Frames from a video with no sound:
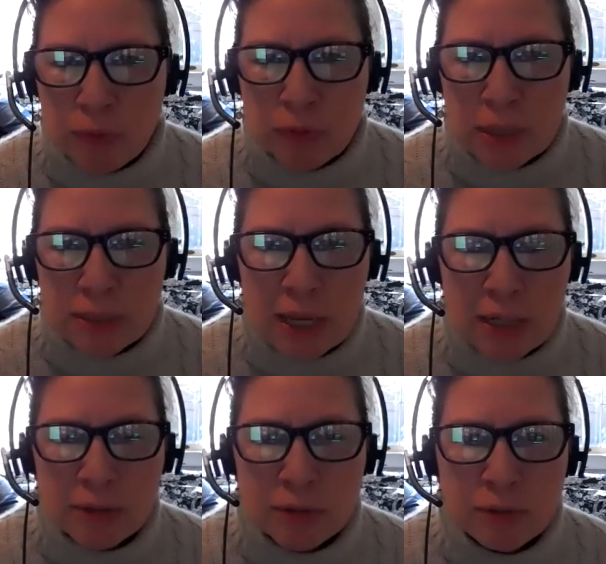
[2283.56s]
Putin has
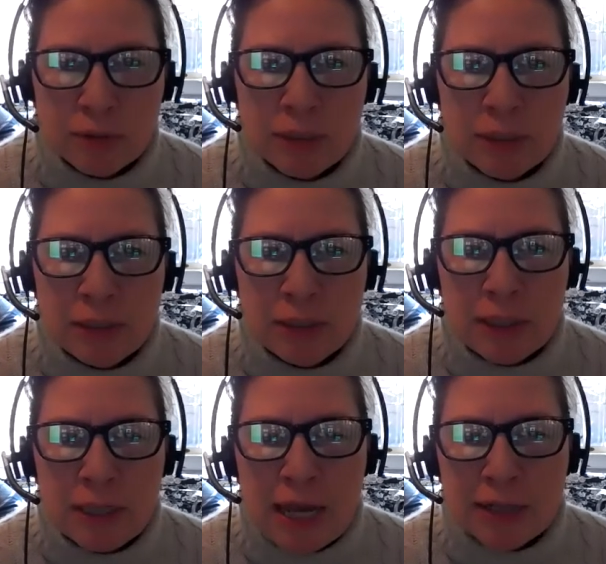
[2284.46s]
had his own
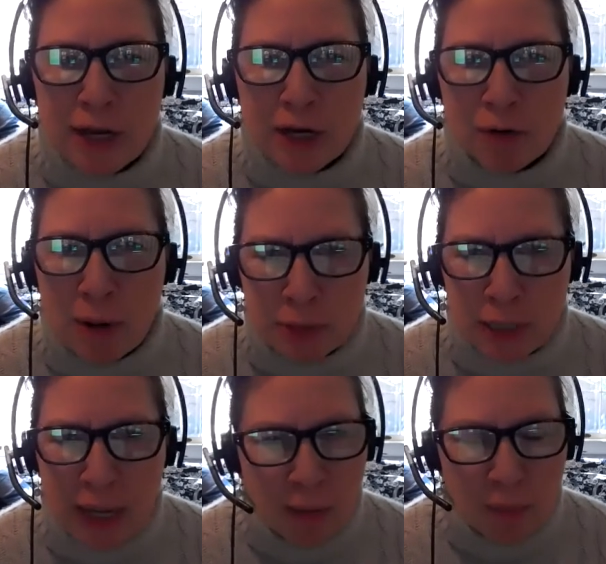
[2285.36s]
anti
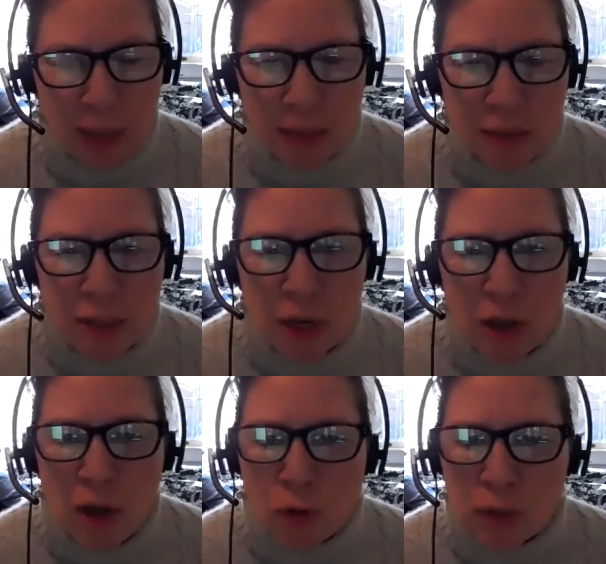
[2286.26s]
corruption campaigns.
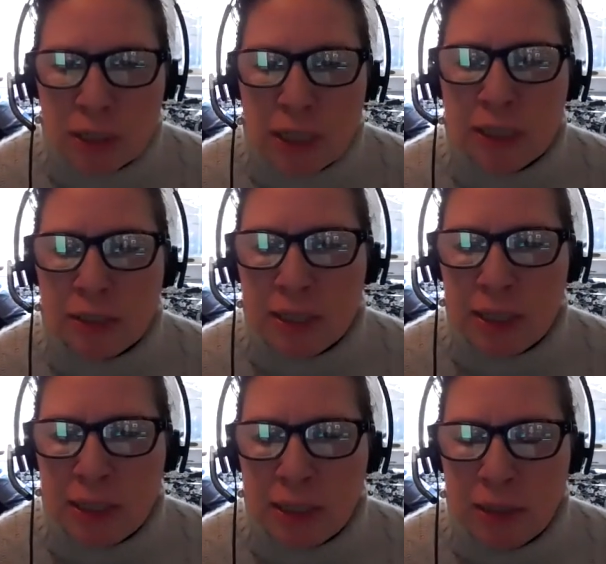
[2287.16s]
Of course, it is
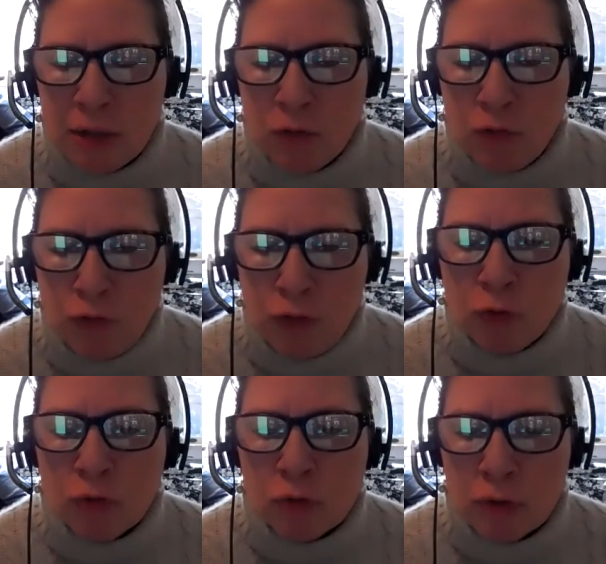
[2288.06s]
the
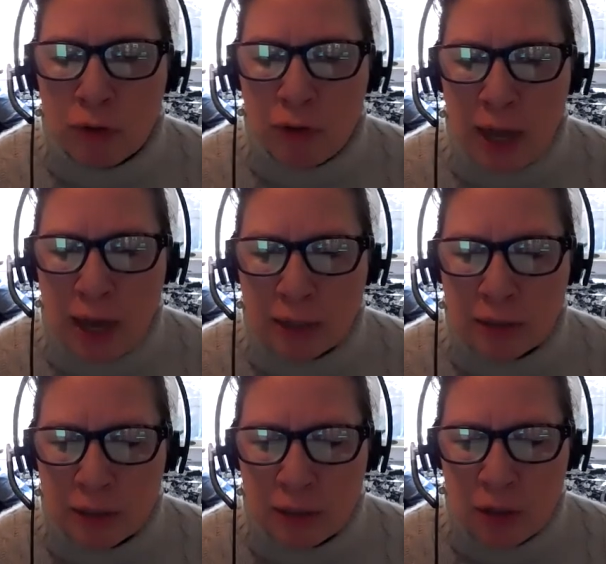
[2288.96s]
fuel
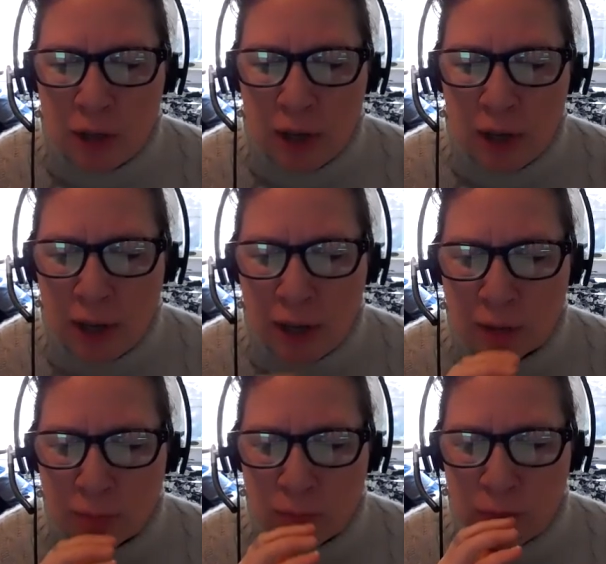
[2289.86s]
that
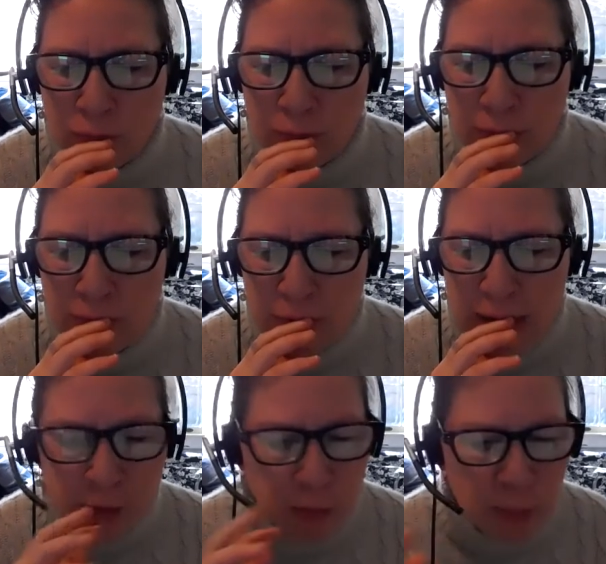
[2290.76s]
uh,
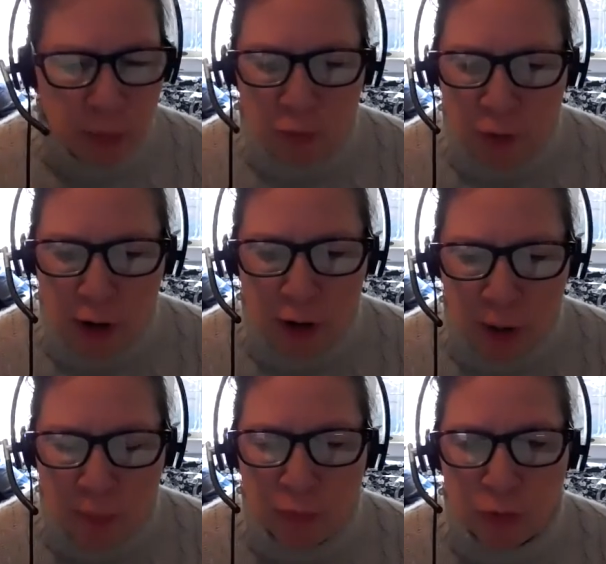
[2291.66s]
gets people fired
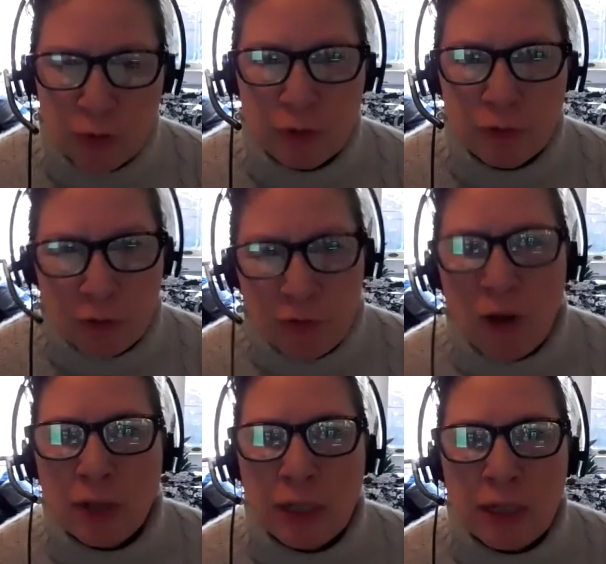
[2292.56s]
up for the
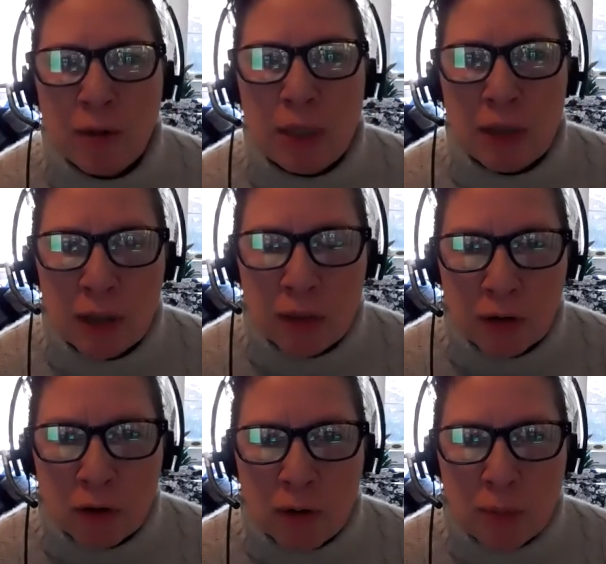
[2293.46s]
Navalny. I mean, the,
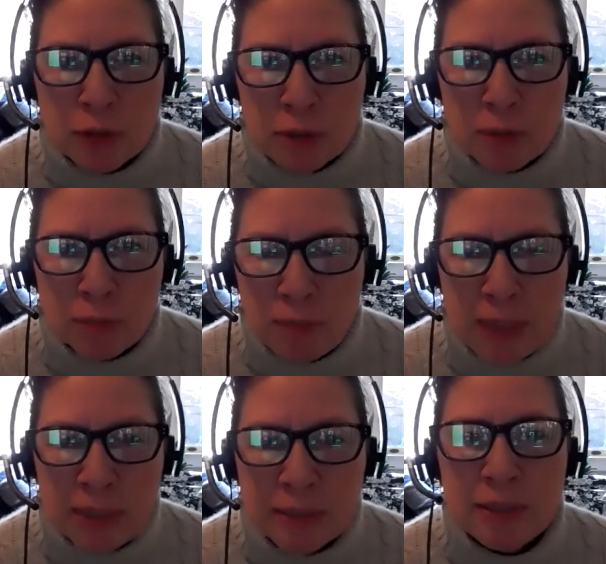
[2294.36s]
the corruption
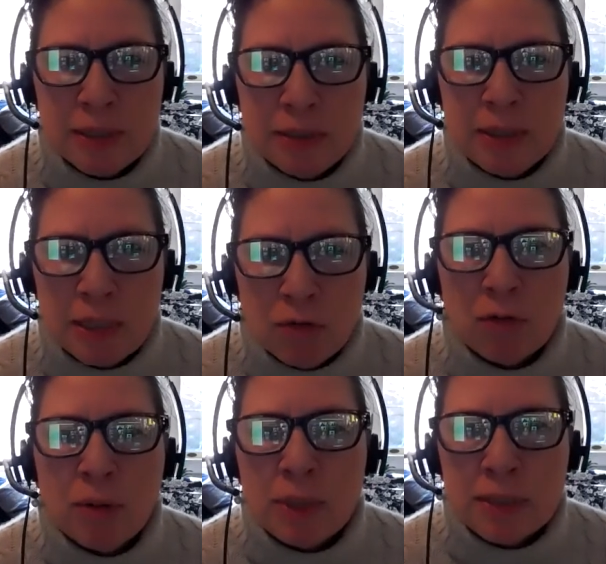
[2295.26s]
piece is
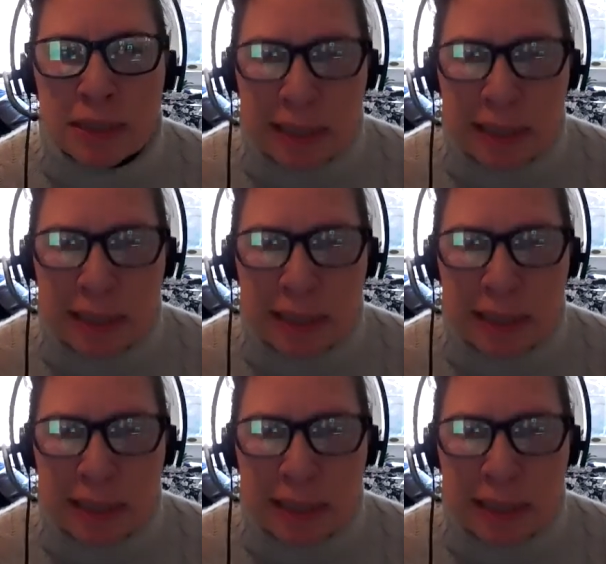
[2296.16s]
enormous.